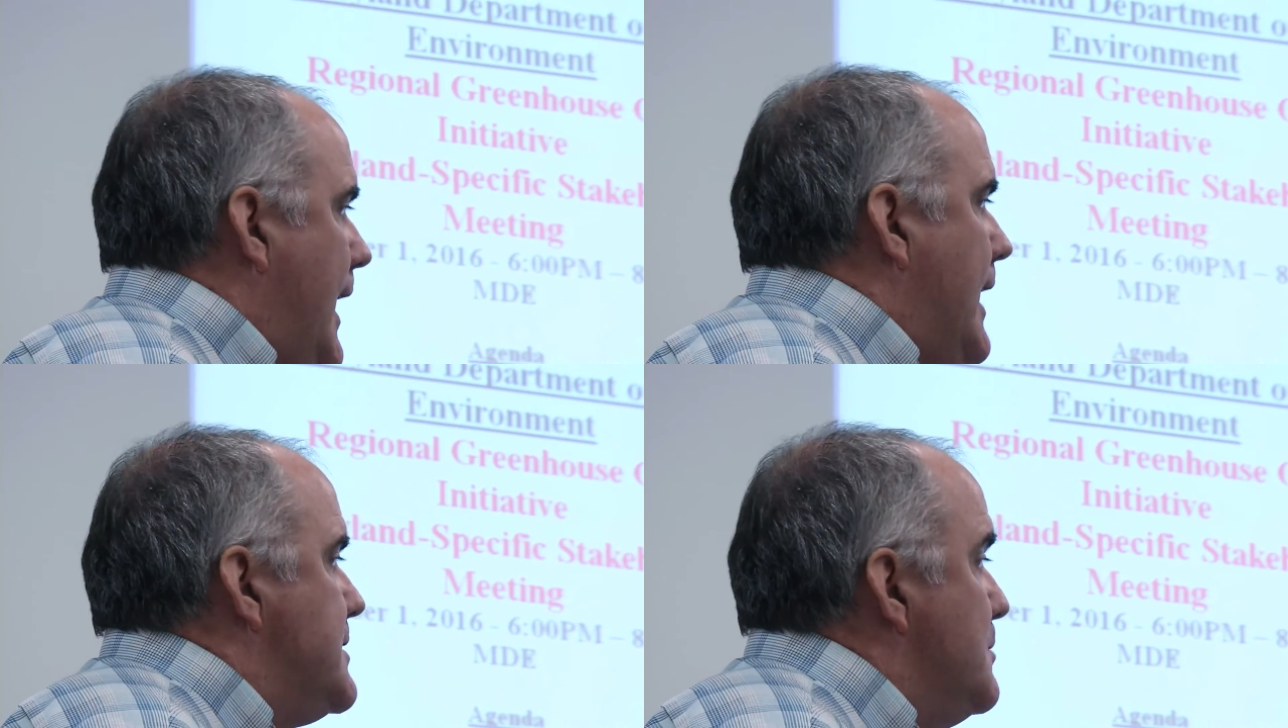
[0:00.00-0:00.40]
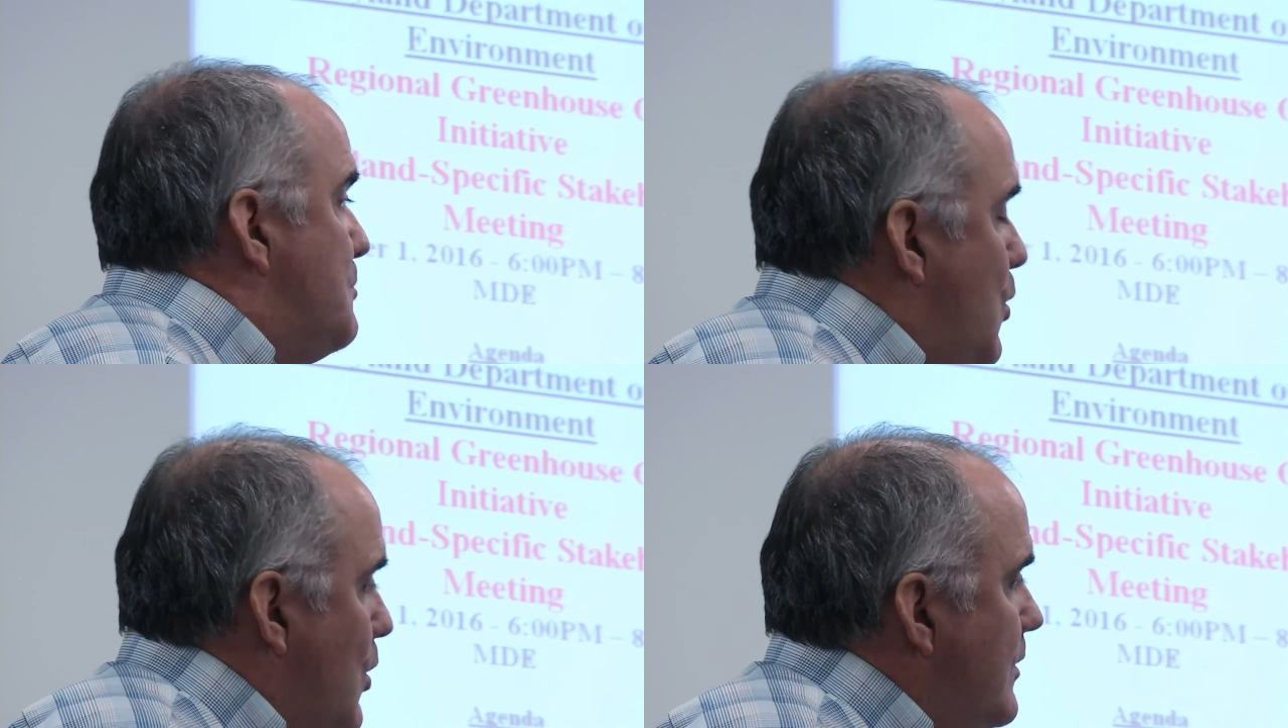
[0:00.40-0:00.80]
It's
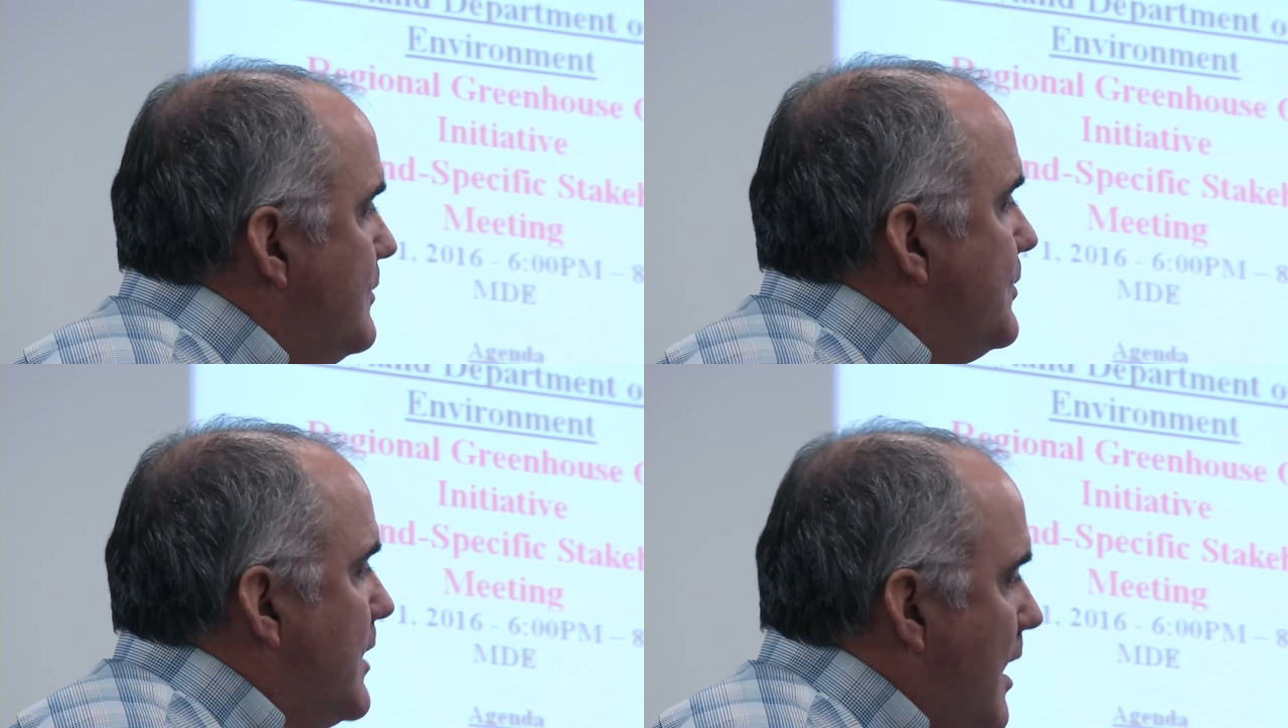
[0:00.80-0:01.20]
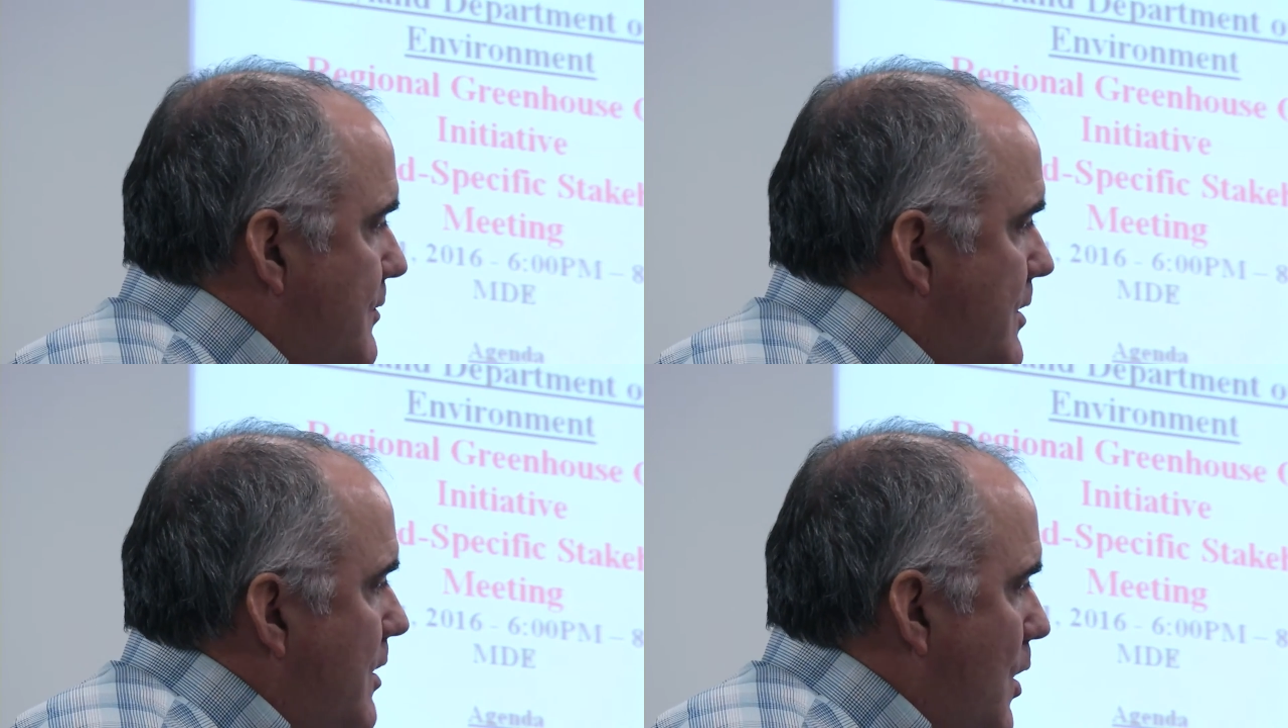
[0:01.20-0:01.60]
important for
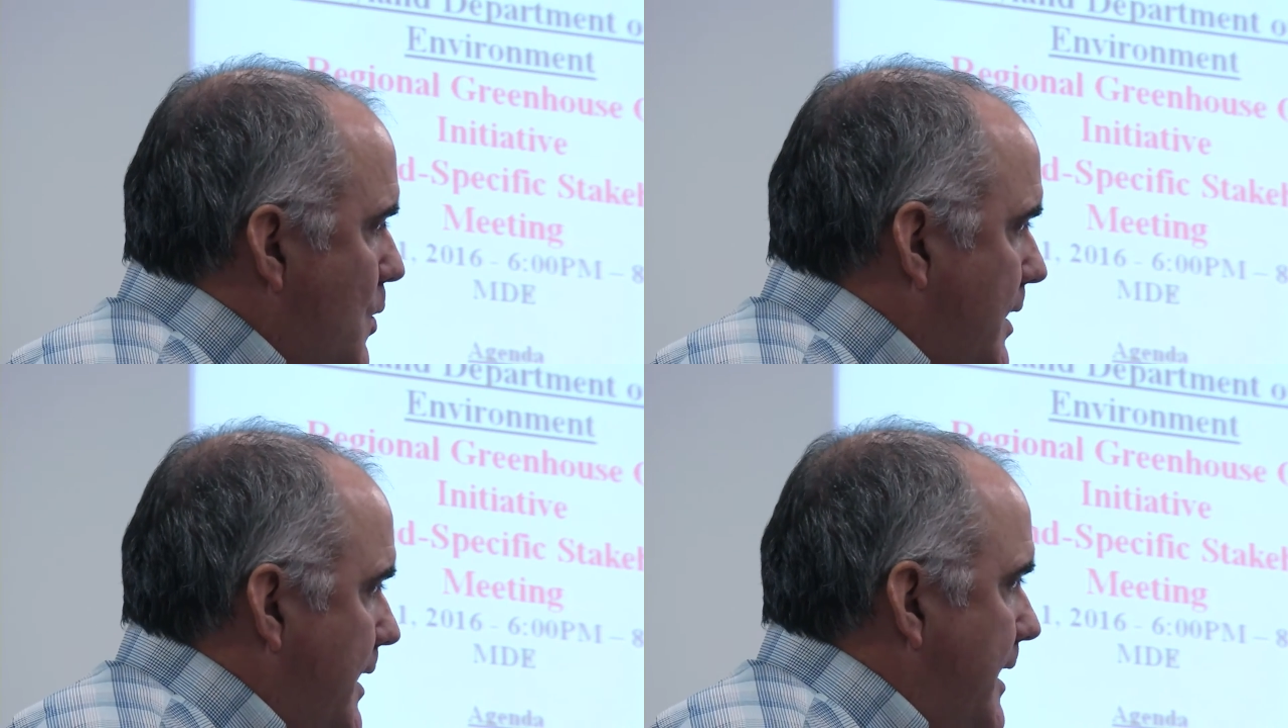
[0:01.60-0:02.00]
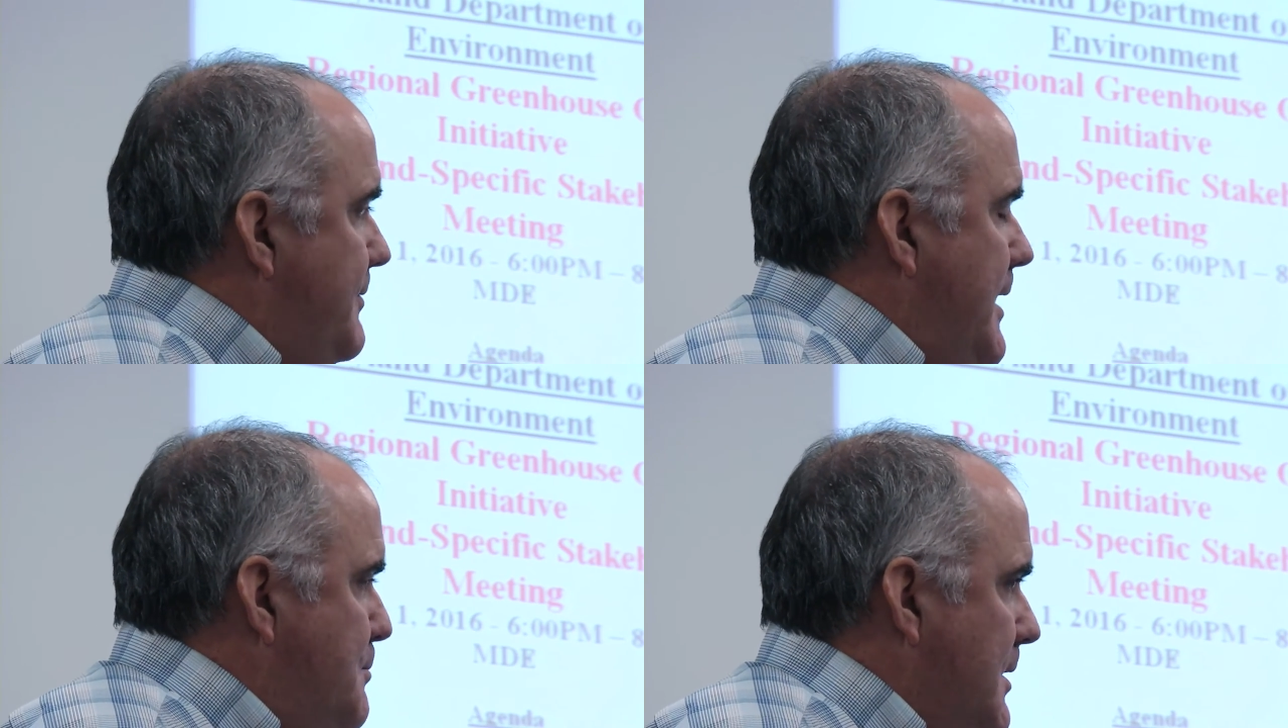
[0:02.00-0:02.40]
Governor Hogan, if
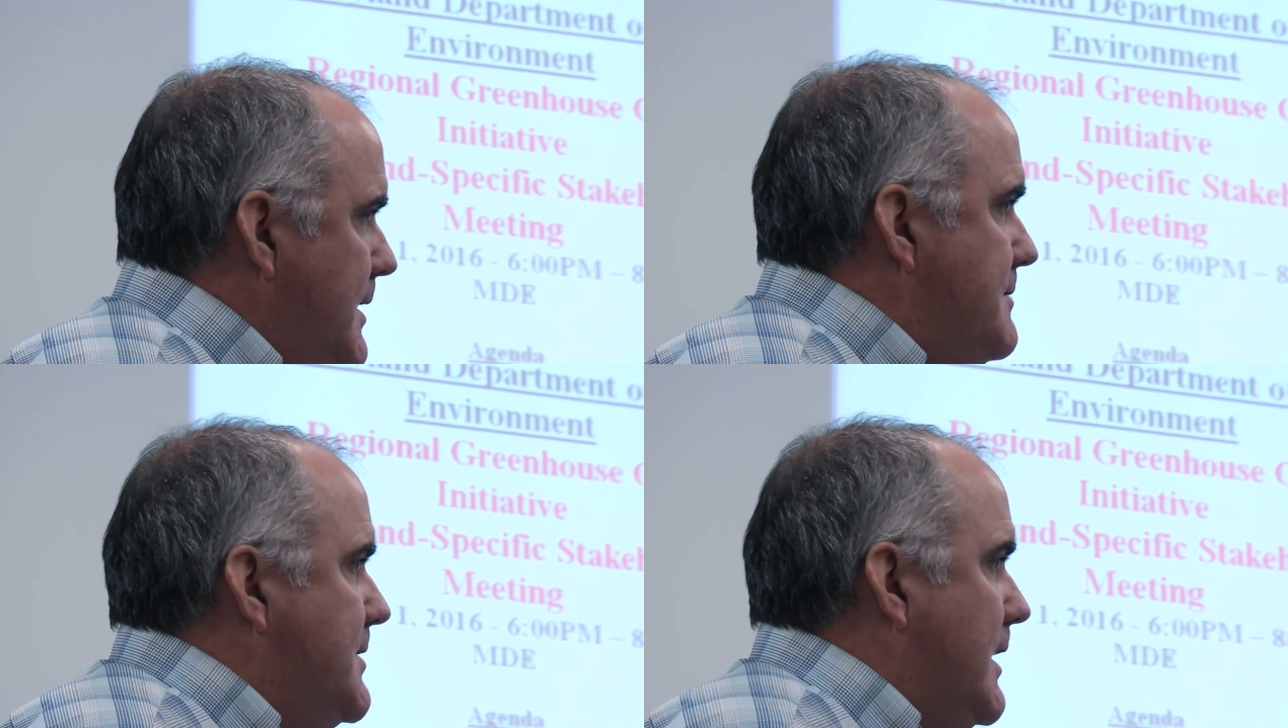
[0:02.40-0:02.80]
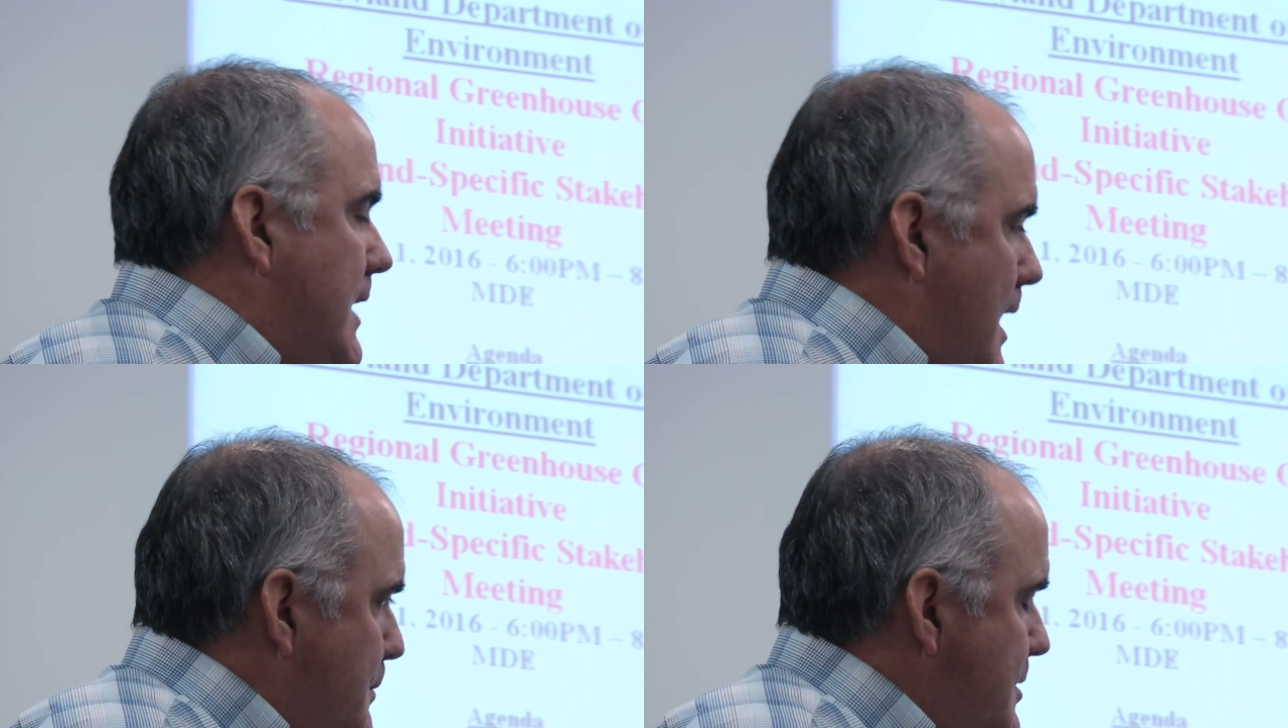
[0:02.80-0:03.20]
he believes that
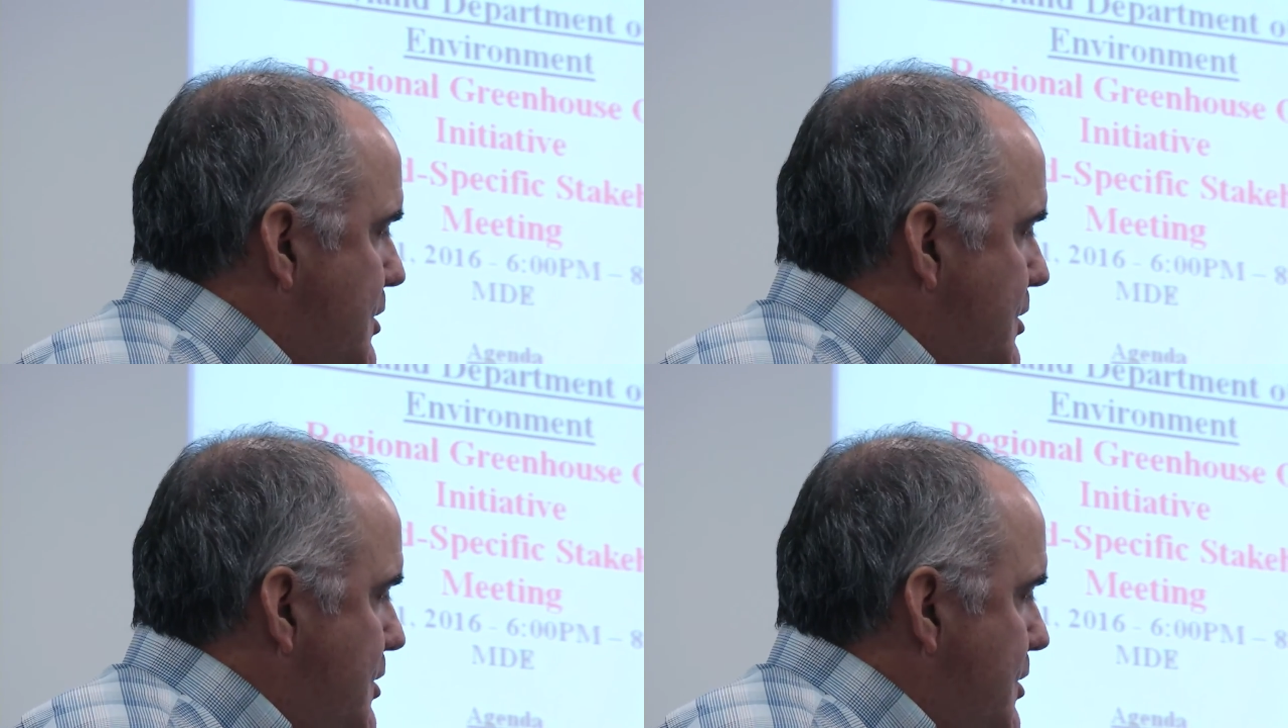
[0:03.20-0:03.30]
climate